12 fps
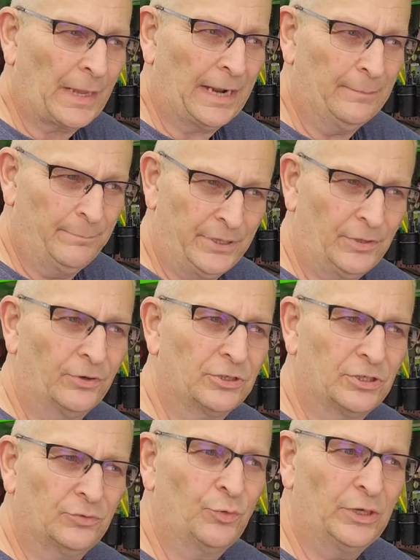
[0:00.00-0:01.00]
and build a
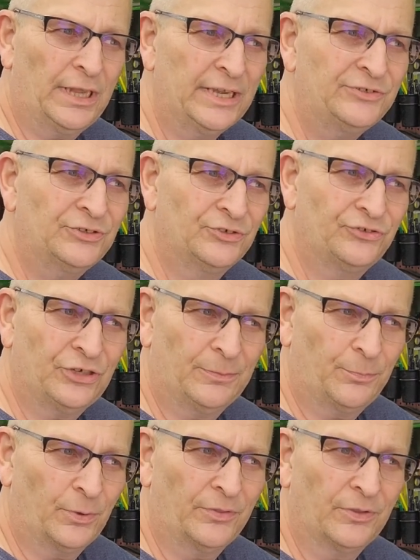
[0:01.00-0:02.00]
good
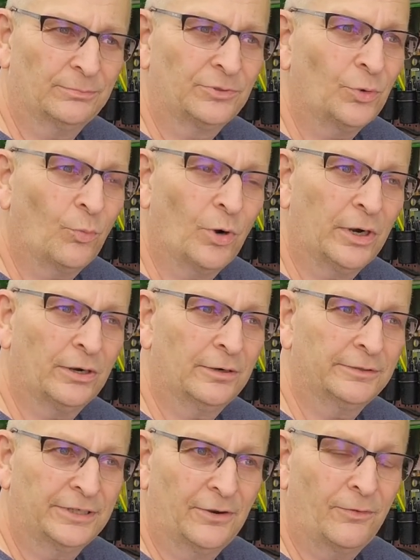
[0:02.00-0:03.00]
relationship with them to
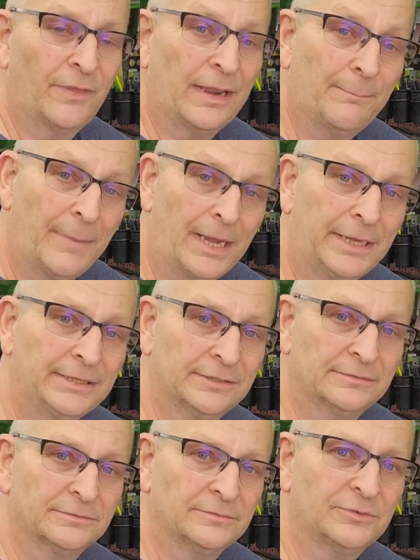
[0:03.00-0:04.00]
where, they might
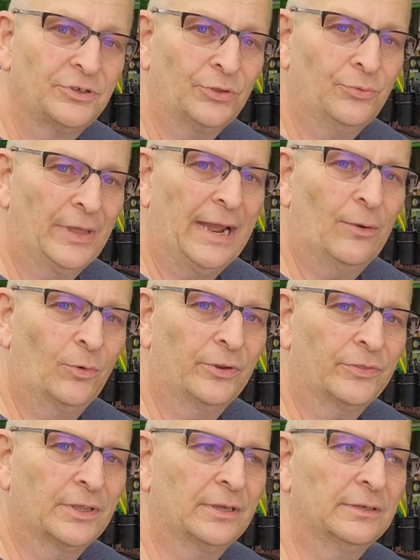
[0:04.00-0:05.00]
do that
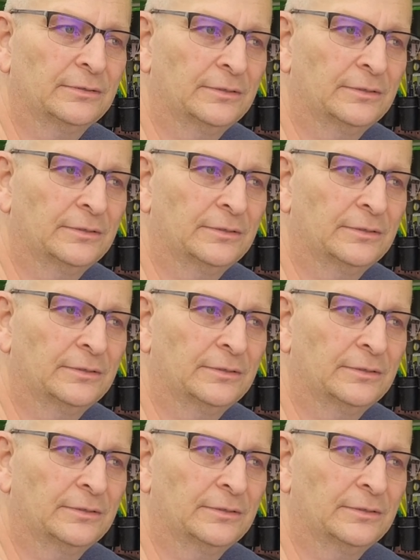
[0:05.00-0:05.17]
with you.